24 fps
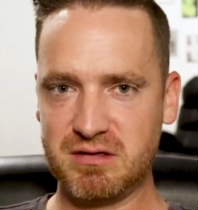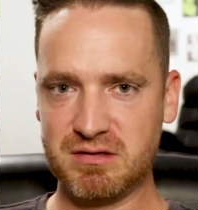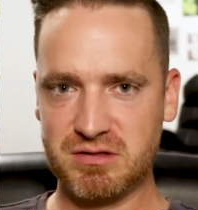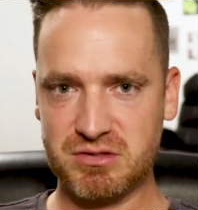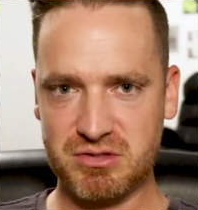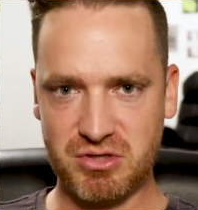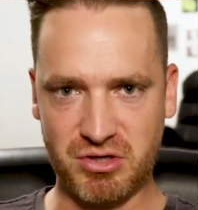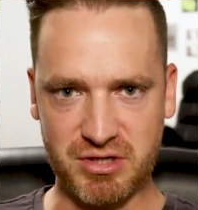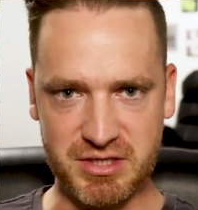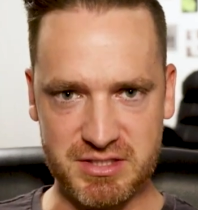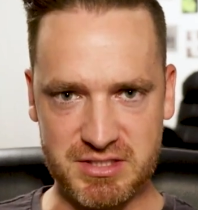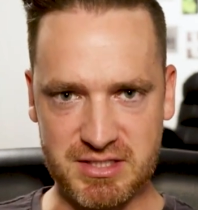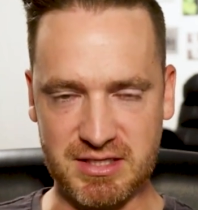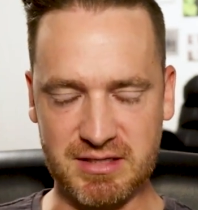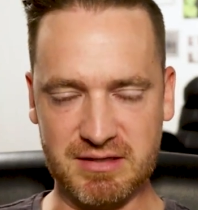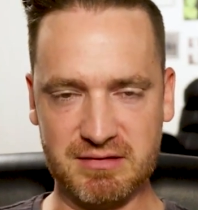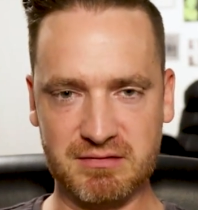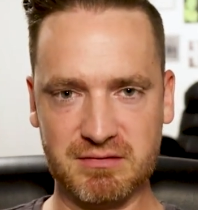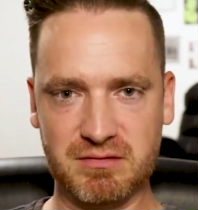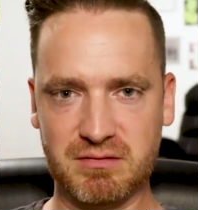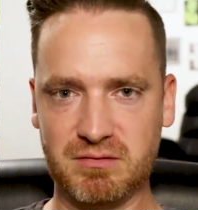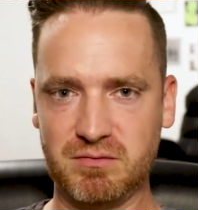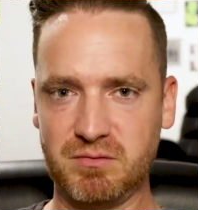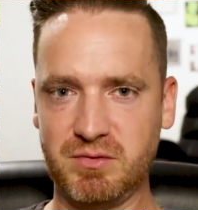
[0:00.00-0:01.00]
started
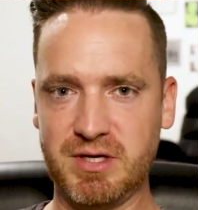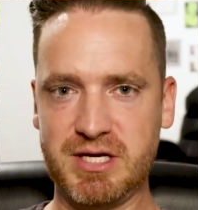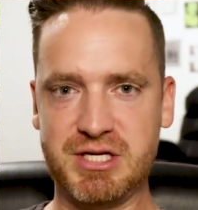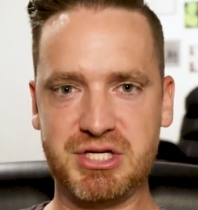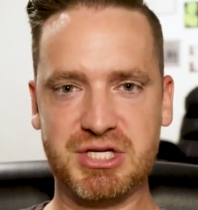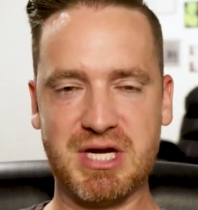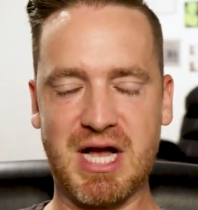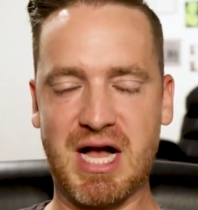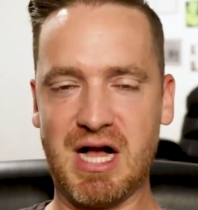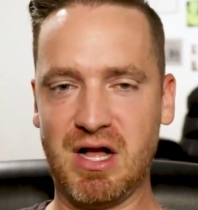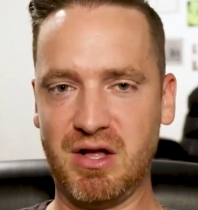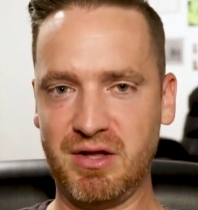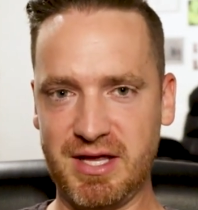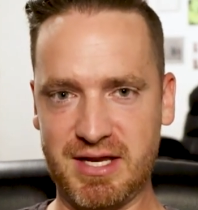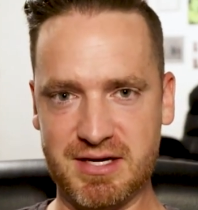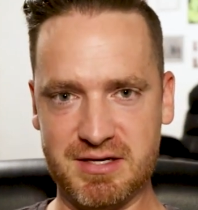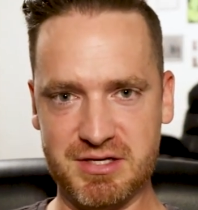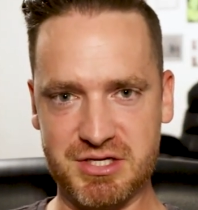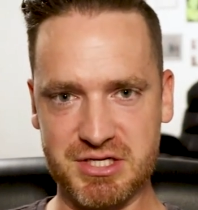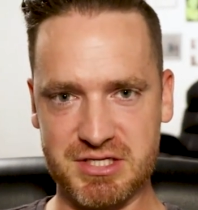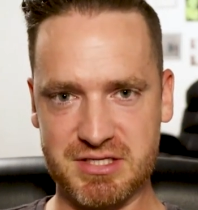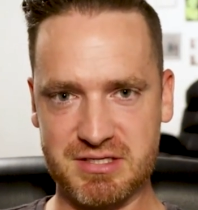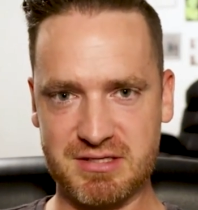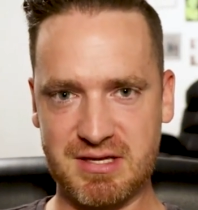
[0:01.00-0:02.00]
to reach out
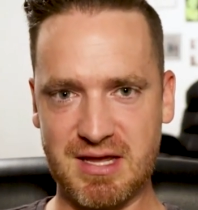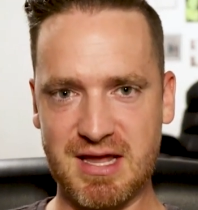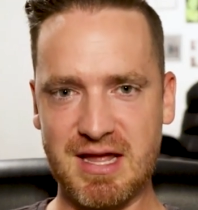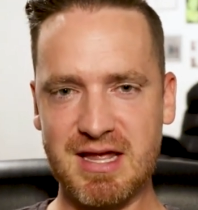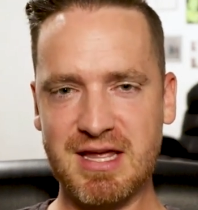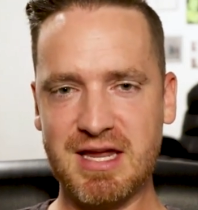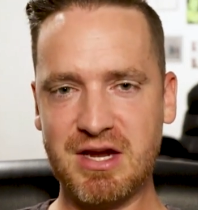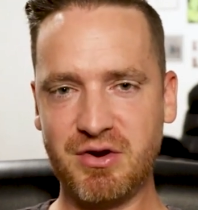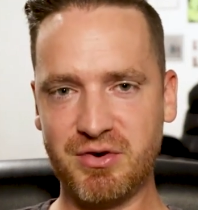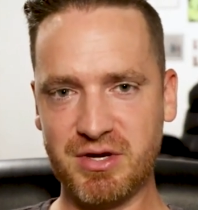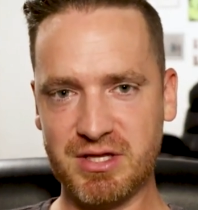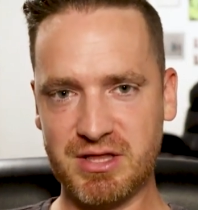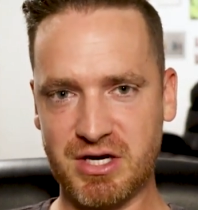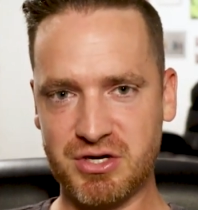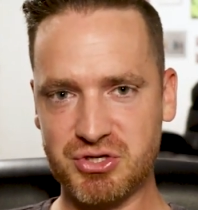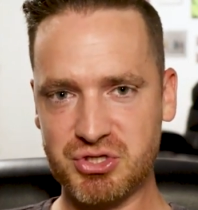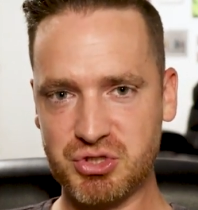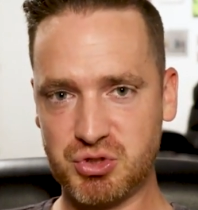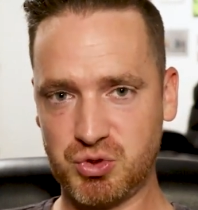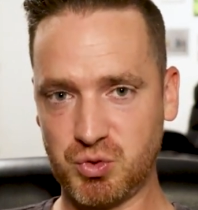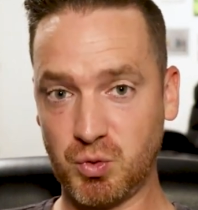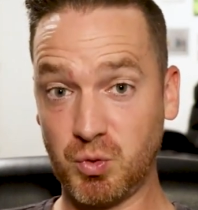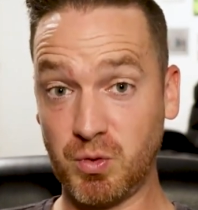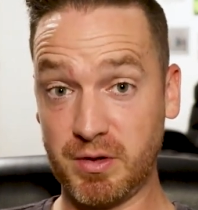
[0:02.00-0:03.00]
and just hearing their
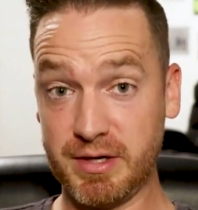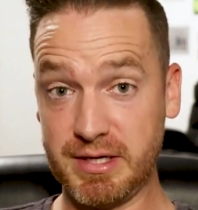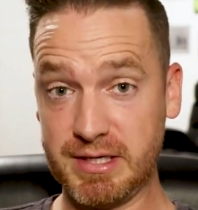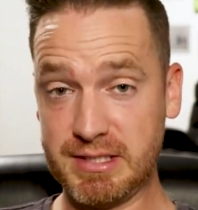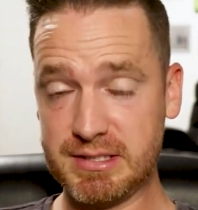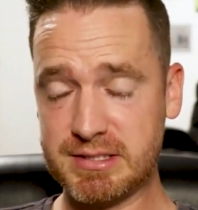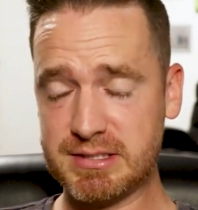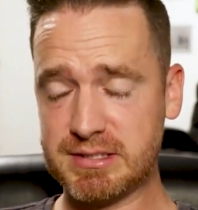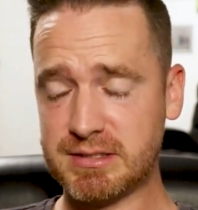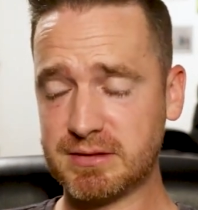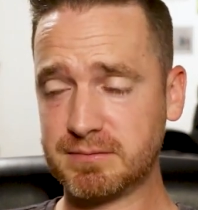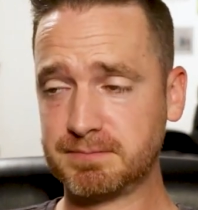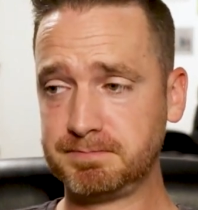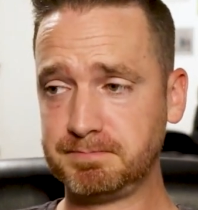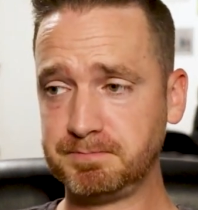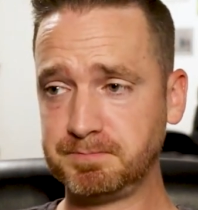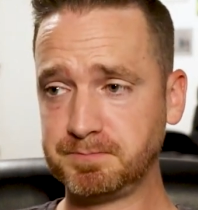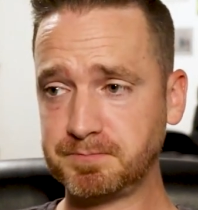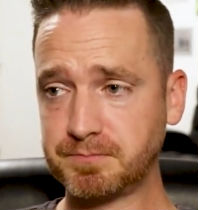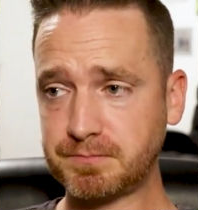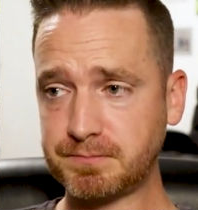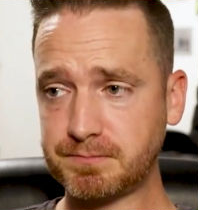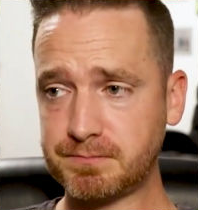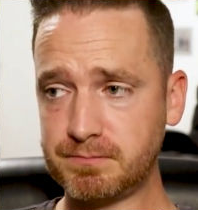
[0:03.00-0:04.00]
stories,
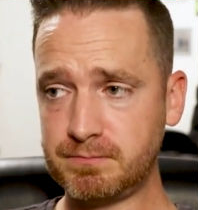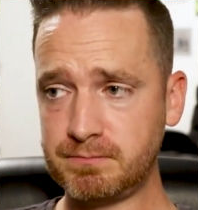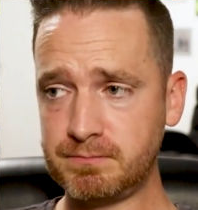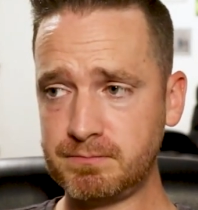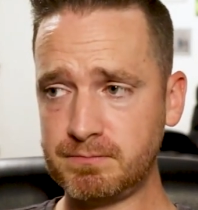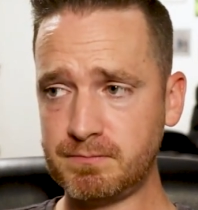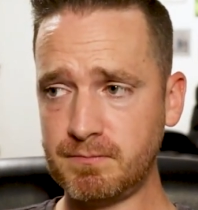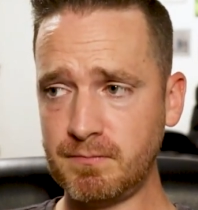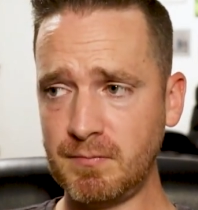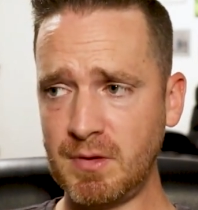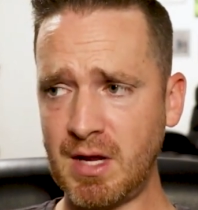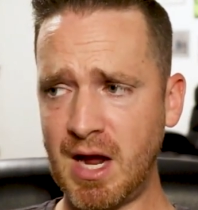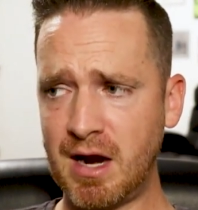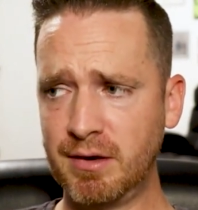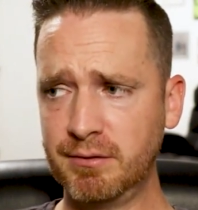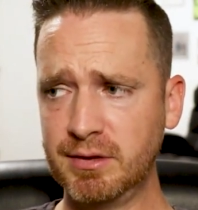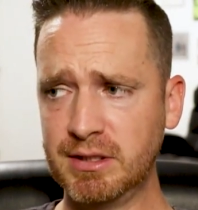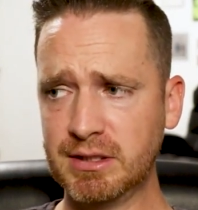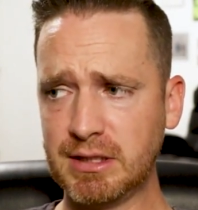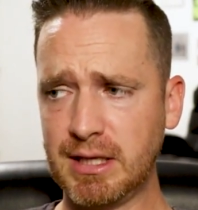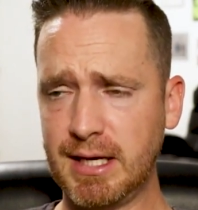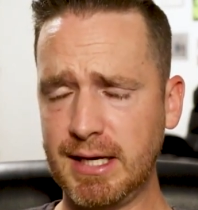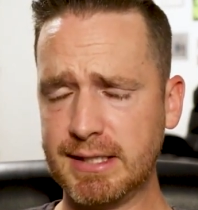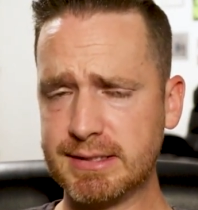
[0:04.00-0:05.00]
I
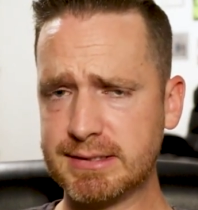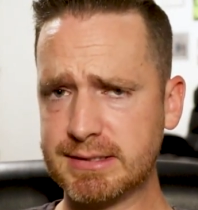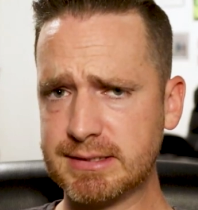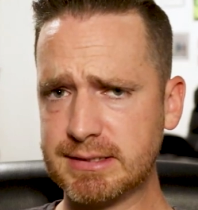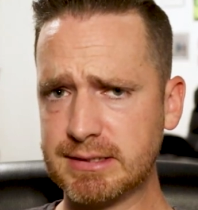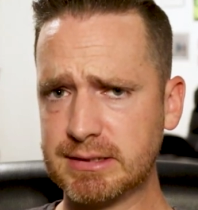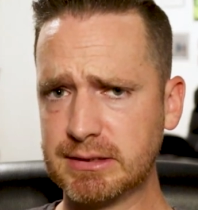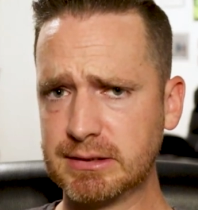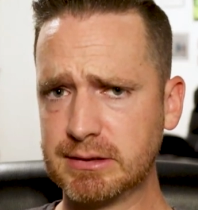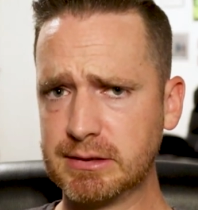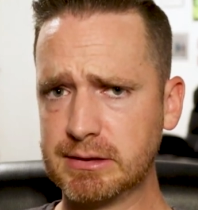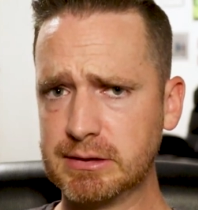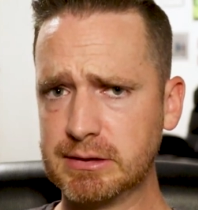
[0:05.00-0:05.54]
realized